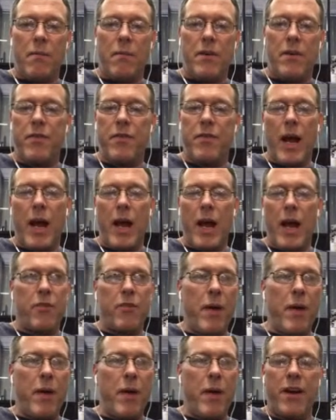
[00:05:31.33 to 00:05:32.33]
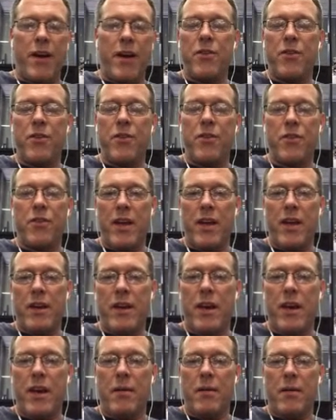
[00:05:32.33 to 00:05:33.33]
different types of patterns and
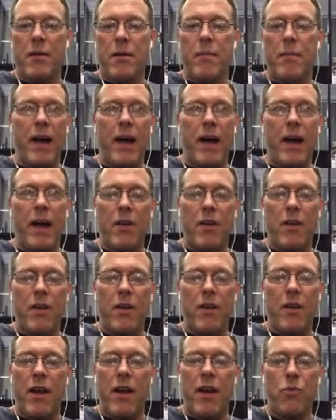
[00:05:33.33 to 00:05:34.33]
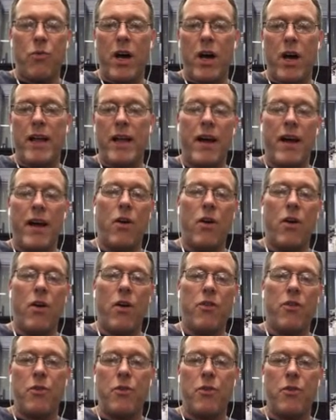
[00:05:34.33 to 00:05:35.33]
bodies as well. And I
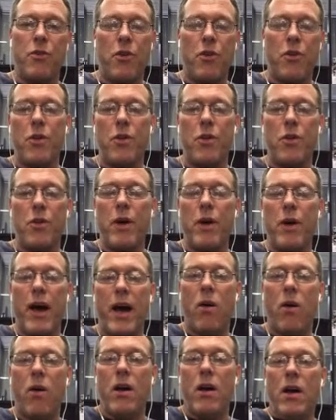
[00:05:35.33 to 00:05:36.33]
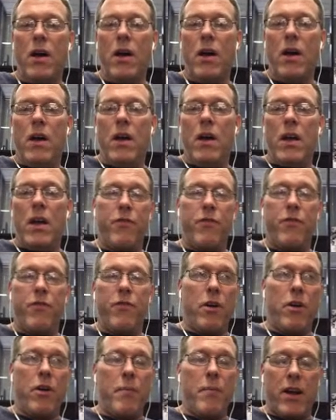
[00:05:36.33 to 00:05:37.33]
also show you how, if
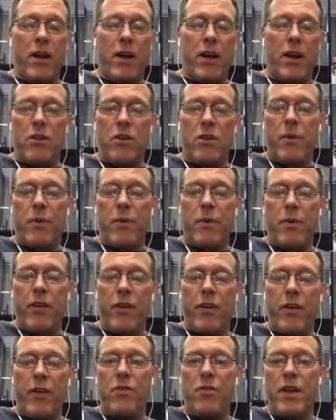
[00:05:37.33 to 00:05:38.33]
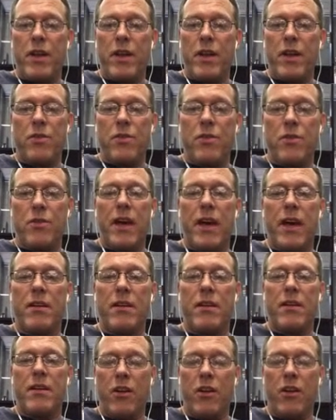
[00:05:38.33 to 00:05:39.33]
you're a medical professional, then you
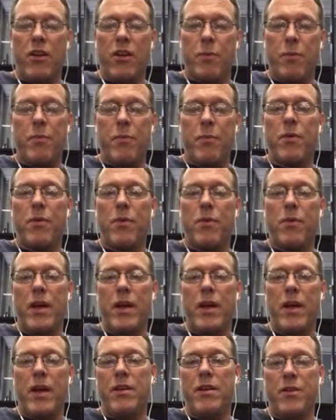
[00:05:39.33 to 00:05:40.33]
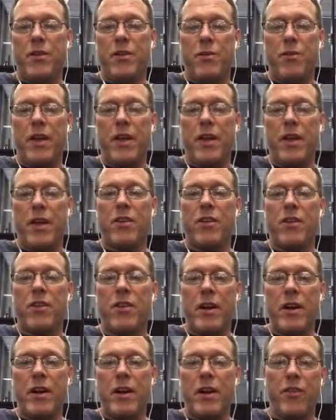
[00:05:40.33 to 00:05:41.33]
can touch people and do things
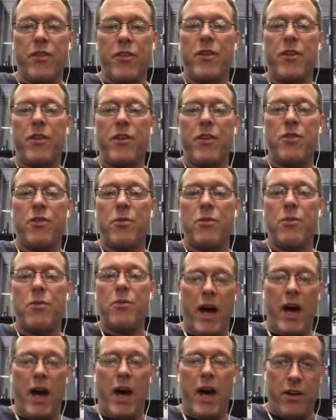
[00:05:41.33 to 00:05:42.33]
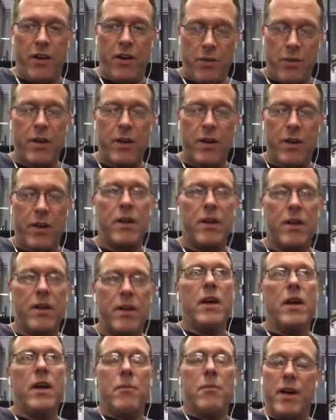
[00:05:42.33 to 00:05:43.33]
and release tissue, how to do it.
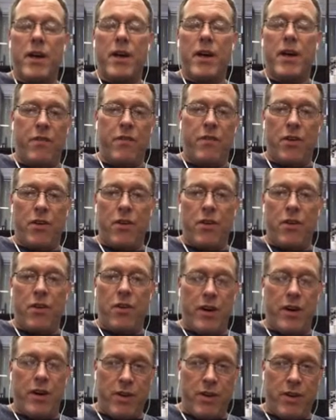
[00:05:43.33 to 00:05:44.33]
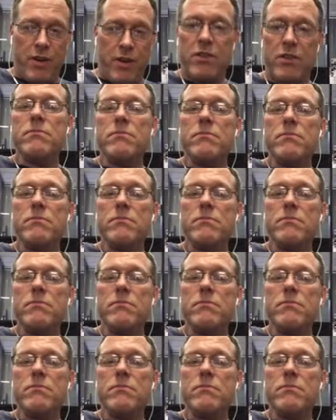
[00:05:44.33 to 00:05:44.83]
But if you're a trainer